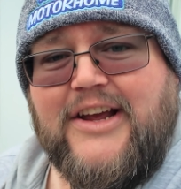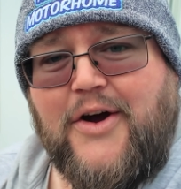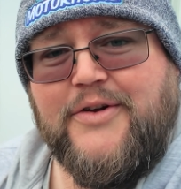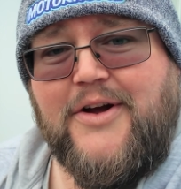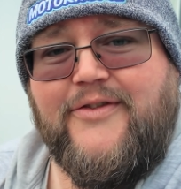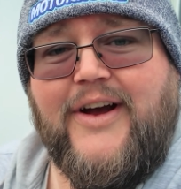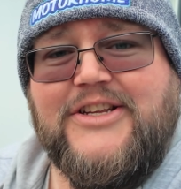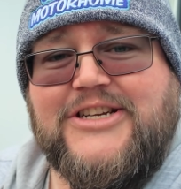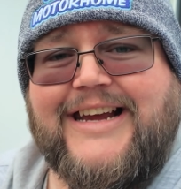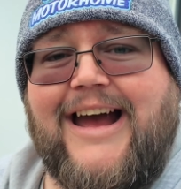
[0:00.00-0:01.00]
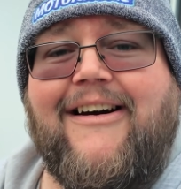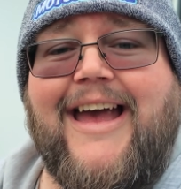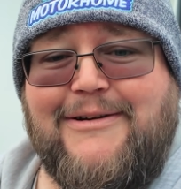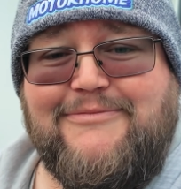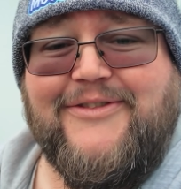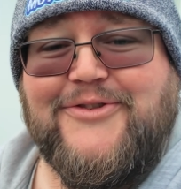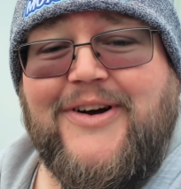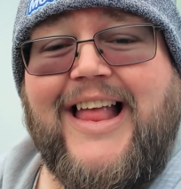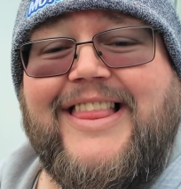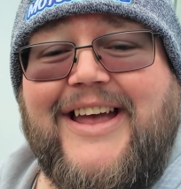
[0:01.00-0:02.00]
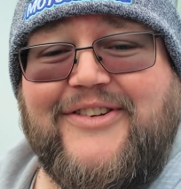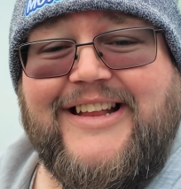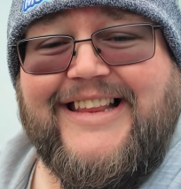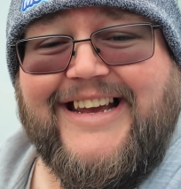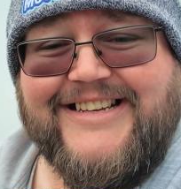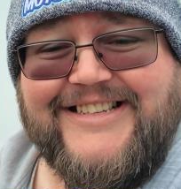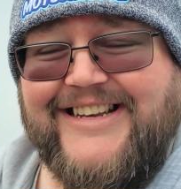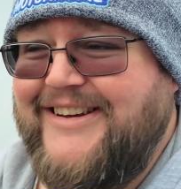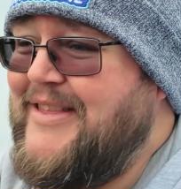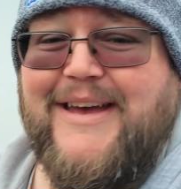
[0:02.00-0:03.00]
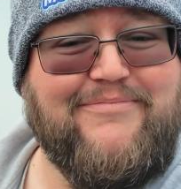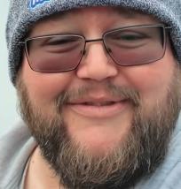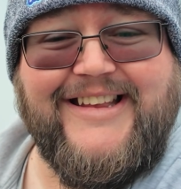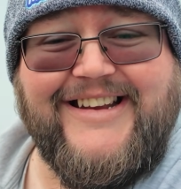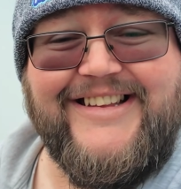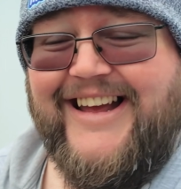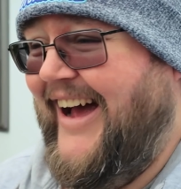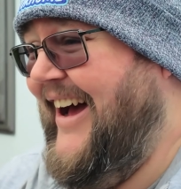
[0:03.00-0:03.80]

go on over and check out M Level 11 legs. They're brilliant.